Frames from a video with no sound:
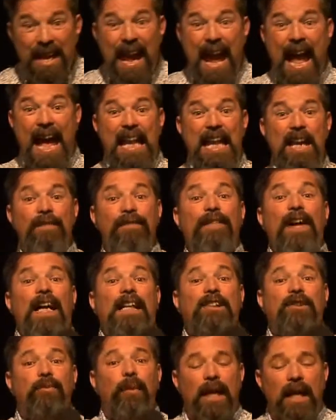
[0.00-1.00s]
And he
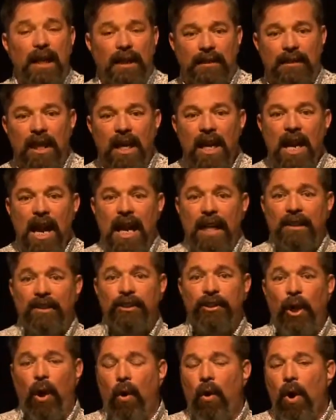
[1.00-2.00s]
fights with us. And
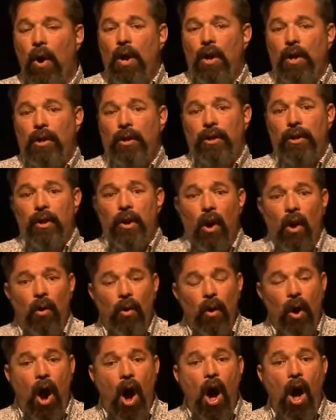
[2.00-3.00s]
so, you know,
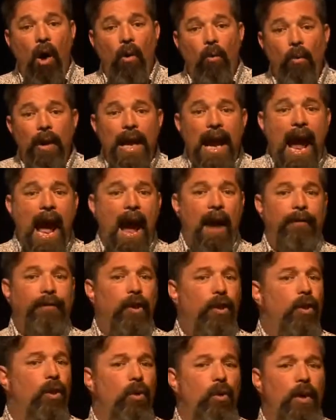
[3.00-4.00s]
all we have
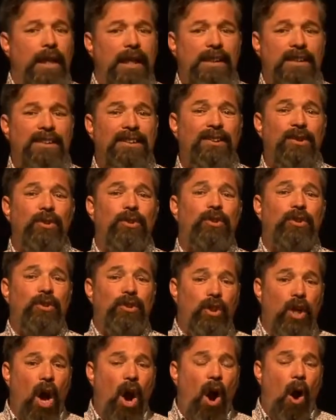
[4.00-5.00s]
to do is to
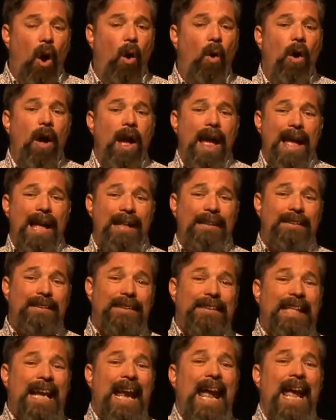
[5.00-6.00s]
go and
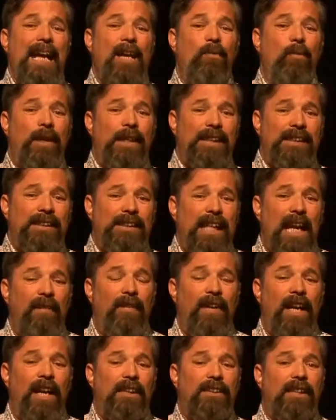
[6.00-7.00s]
take what he's
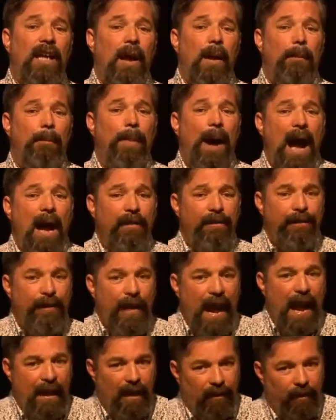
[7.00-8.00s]
given us by
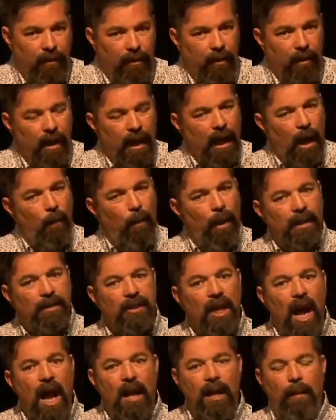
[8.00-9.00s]
faith. And I want to
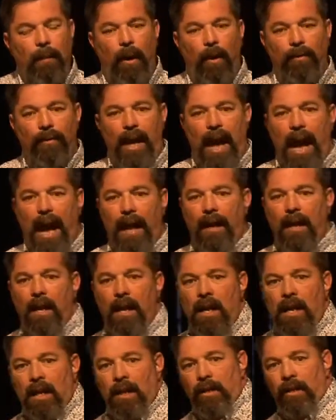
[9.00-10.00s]
talk about that.
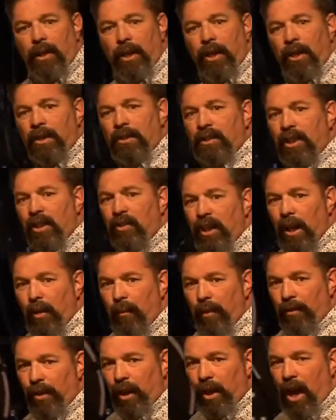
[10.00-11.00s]
Here's the thing
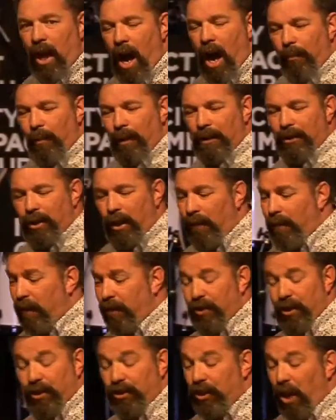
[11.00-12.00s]
with the God we serve.
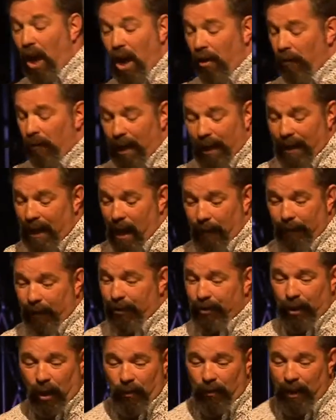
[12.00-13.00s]
There's a song right now
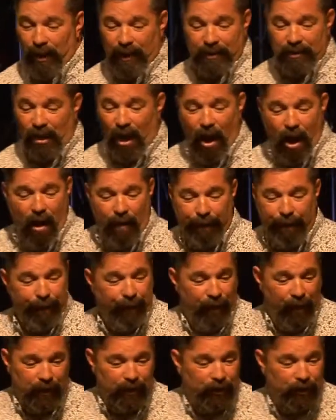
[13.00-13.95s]
that's out. It's off the